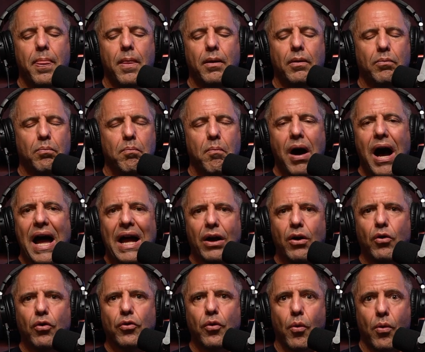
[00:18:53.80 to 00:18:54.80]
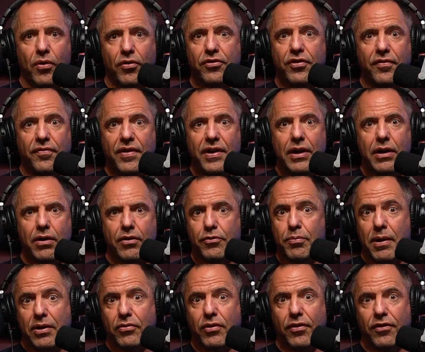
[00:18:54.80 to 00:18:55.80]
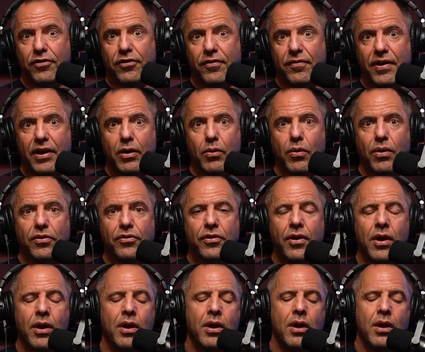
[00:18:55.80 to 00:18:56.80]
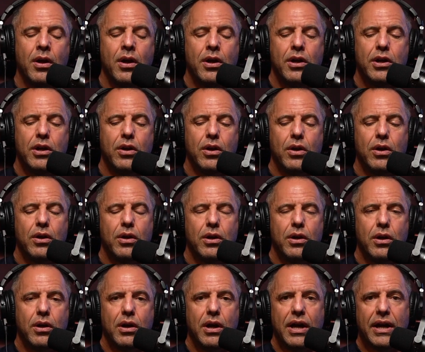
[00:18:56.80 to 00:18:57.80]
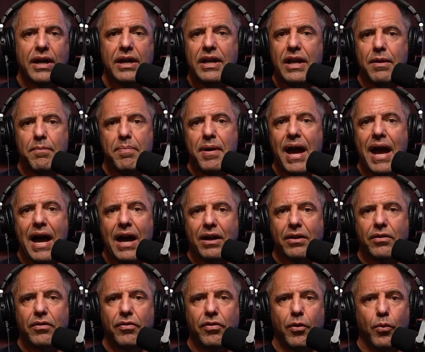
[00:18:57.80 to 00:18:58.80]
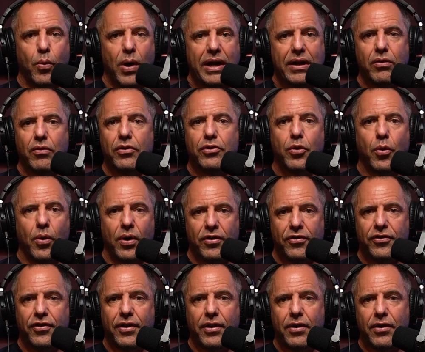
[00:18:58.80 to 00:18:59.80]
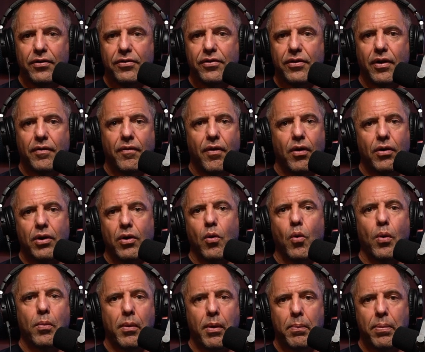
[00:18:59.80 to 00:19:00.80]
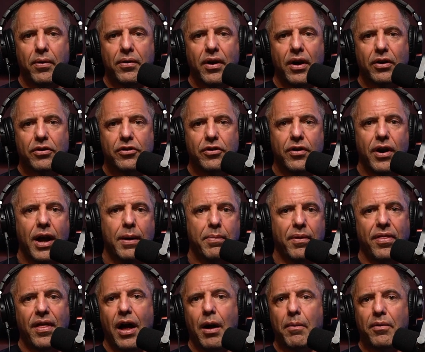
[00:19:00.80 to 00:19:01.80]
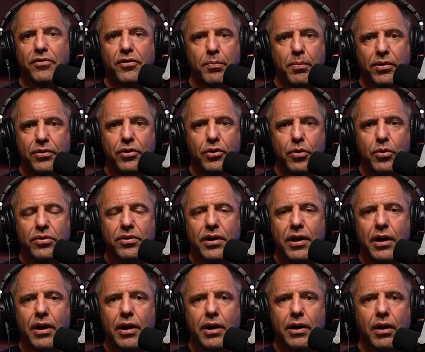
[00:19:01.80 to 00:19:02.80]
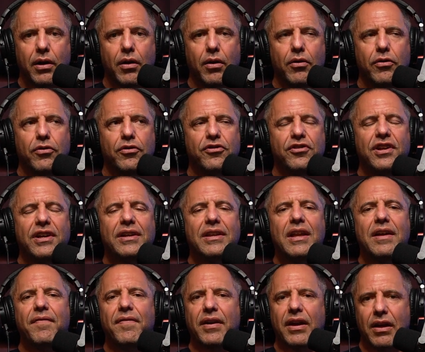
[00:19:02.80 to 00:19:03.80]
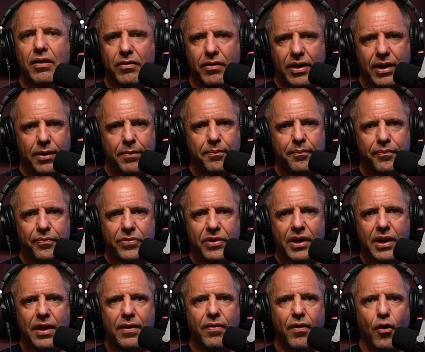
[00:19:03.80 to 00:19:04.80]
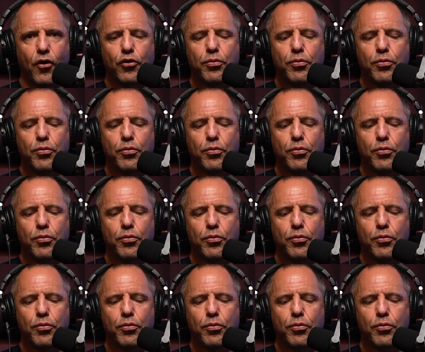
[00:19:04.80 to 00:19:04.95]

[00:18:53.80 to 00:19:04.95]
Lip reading: mild or severe, especially the severe ones, it can impact the regulatory centers of all your hormone production, your hypothalamus and pituitary, significantly. And those